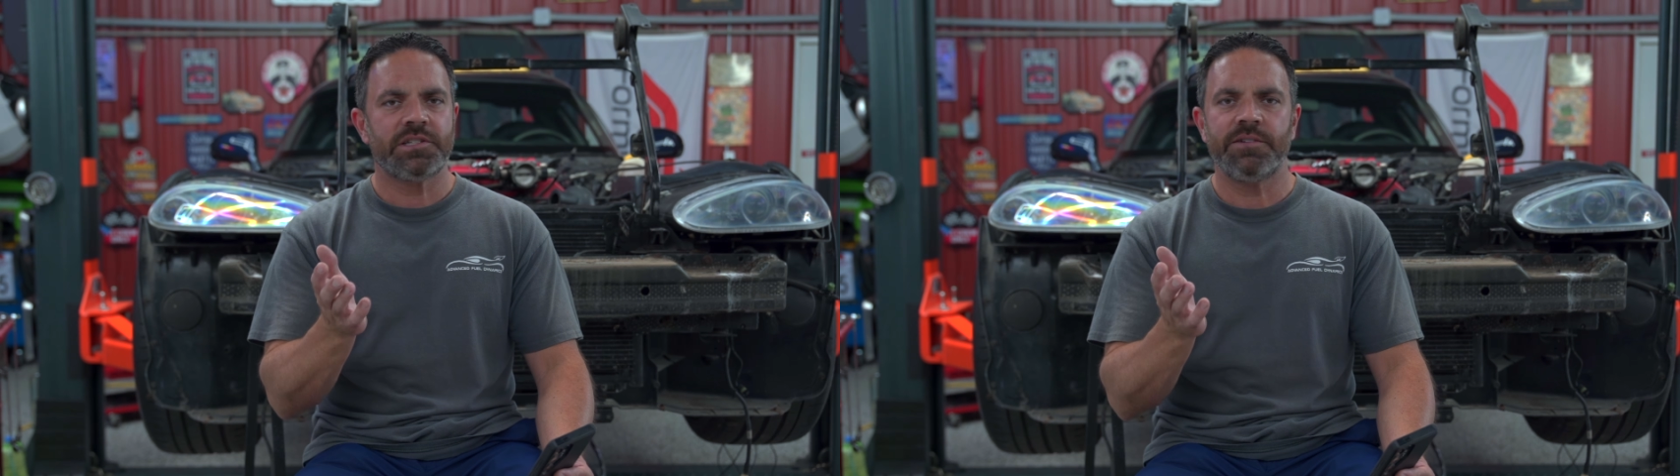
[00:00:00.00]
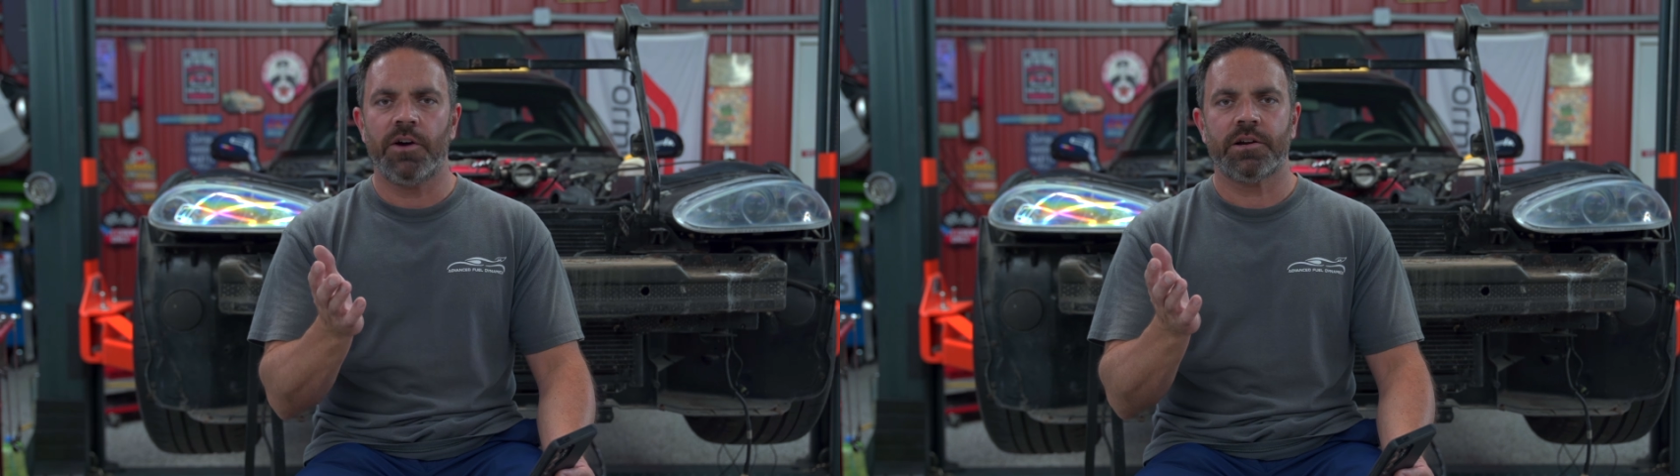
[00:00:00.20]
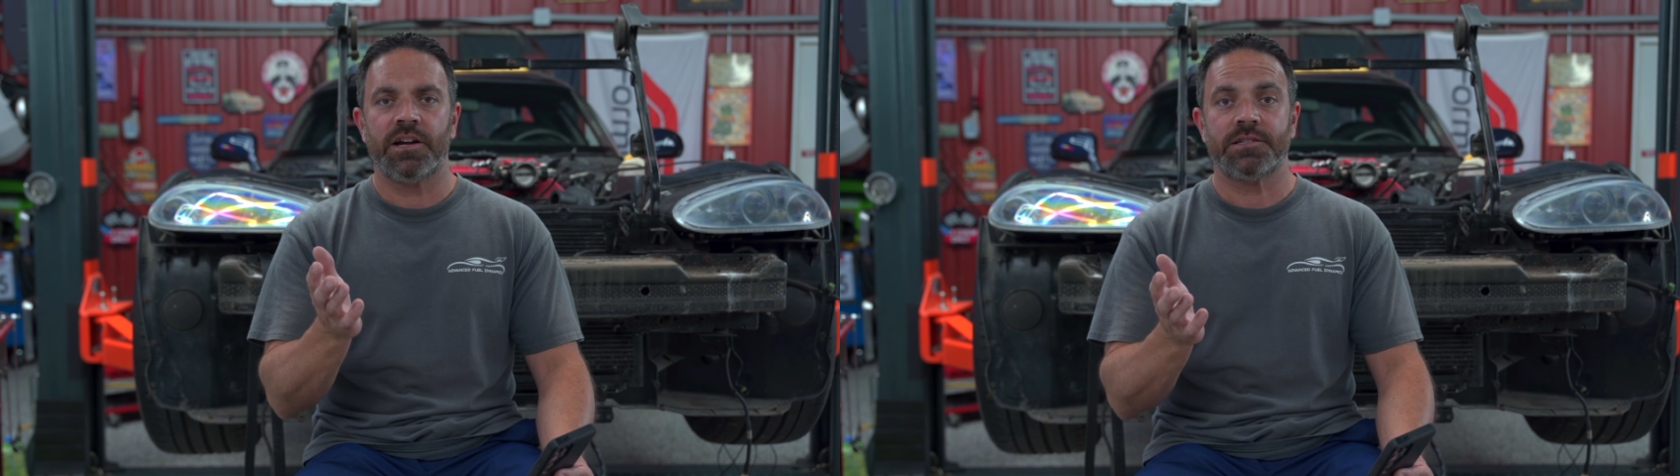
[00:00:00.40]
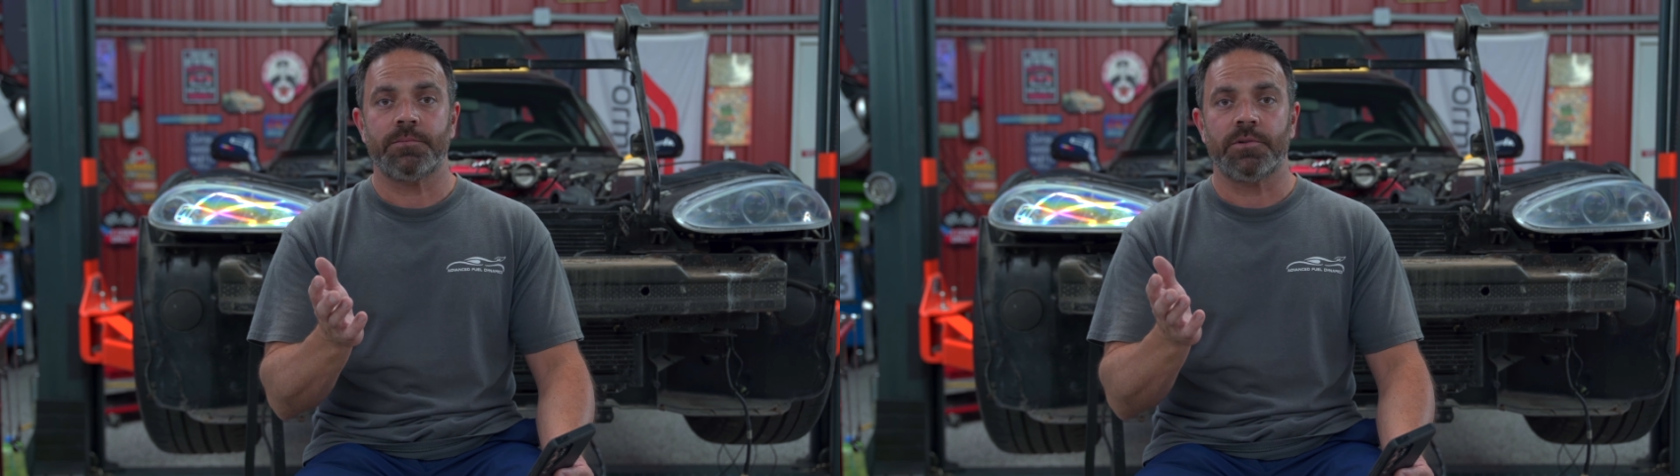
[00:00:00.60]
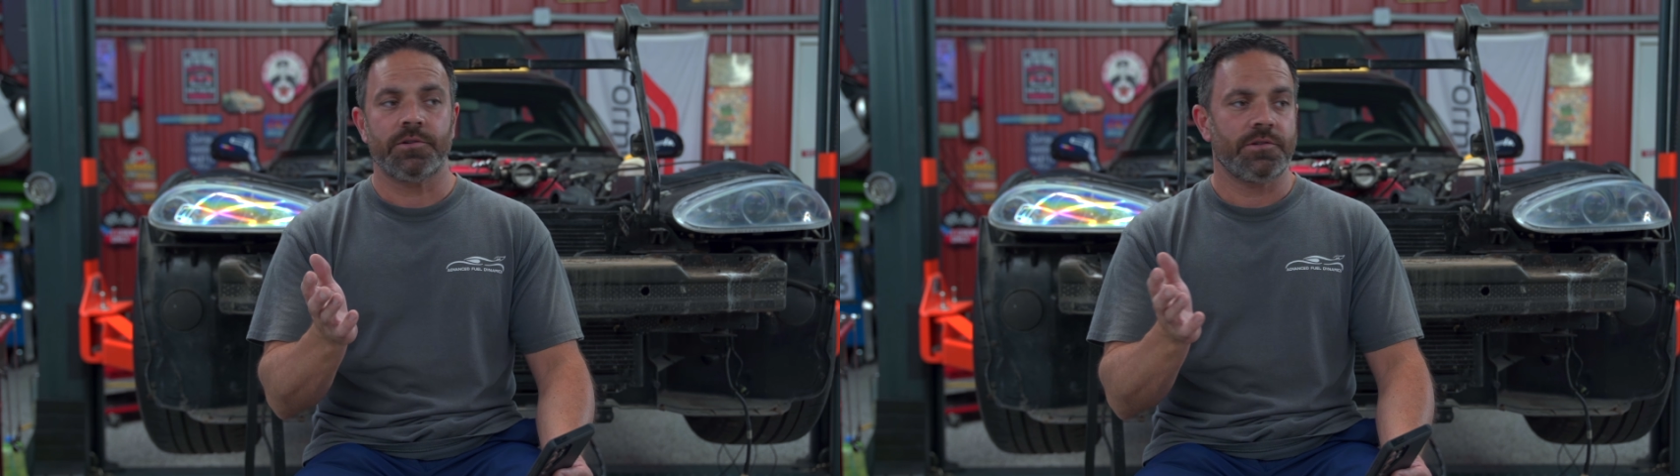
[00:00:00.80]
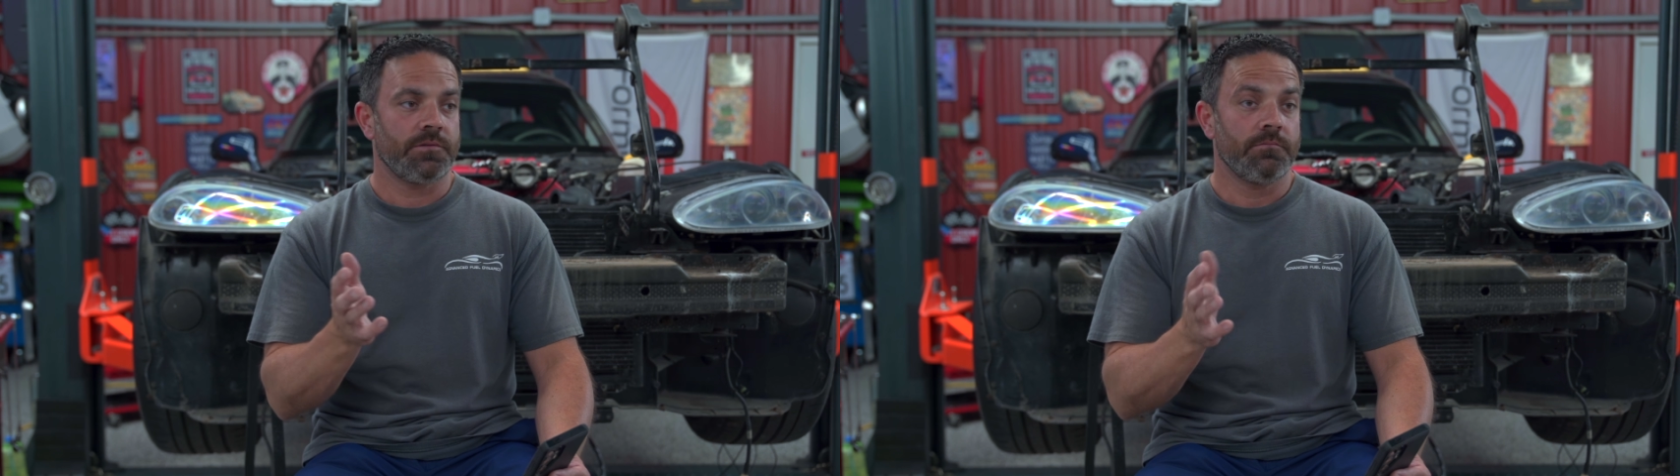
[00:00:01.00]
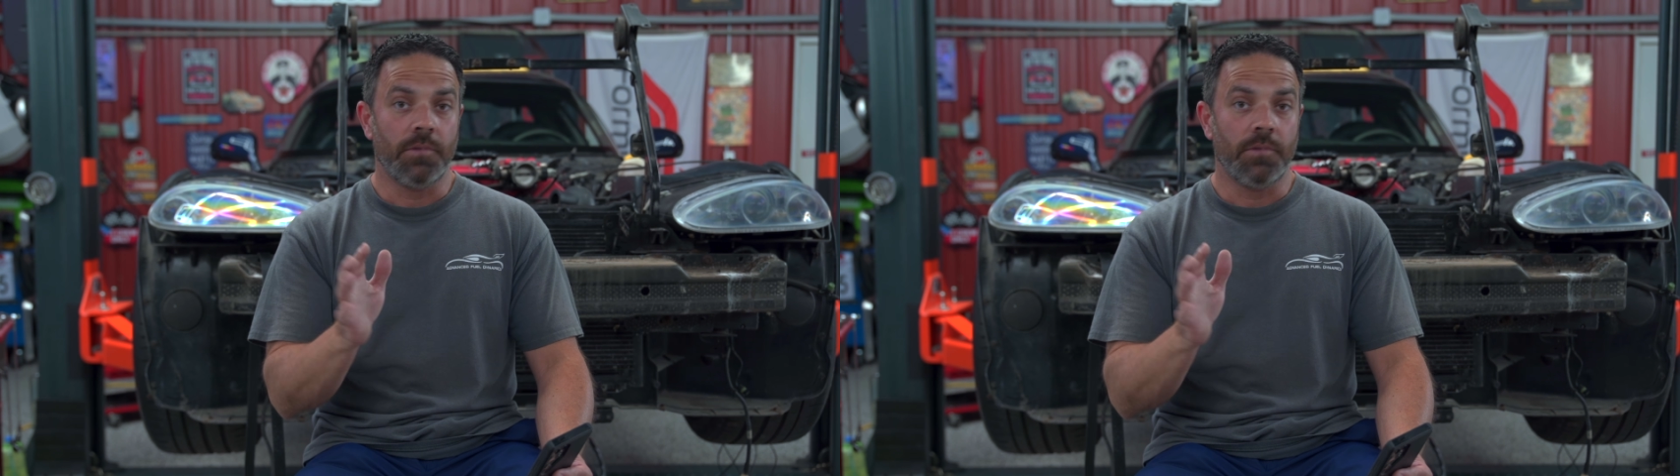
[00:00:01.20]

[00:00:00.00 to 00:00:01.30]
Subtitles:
of our customers,